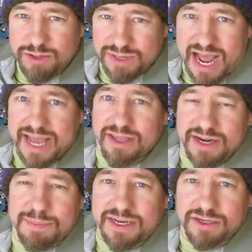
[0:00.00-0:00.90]
You die, you
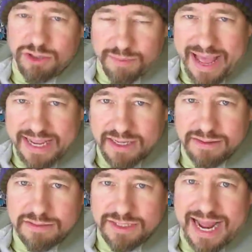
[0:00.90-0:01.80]
hit a button, you're back in.
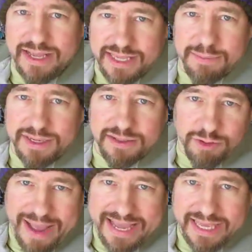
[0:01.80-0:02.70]
You die, you hit a button,
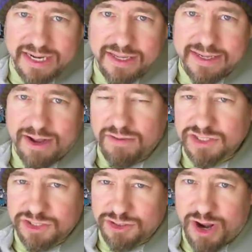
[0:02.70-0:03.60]
you're back in. Now,
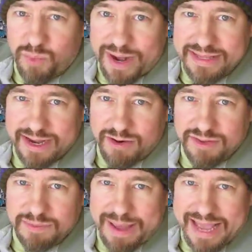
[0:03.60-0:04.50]
obviously, you're not right there
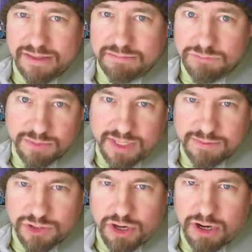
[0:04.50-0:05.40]
in the battle.
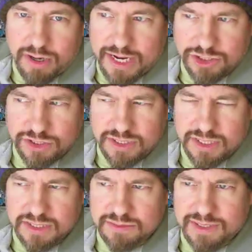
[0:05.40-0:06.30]
Sometimes you are, actually.
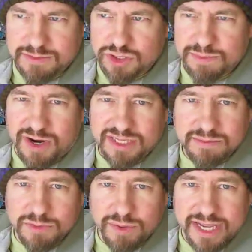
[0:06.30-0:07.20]
Sometimes the spawning
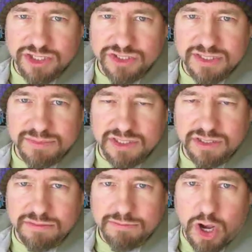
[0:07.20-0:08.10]
locations seem a
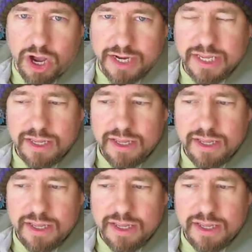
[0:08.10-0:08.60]
little odd.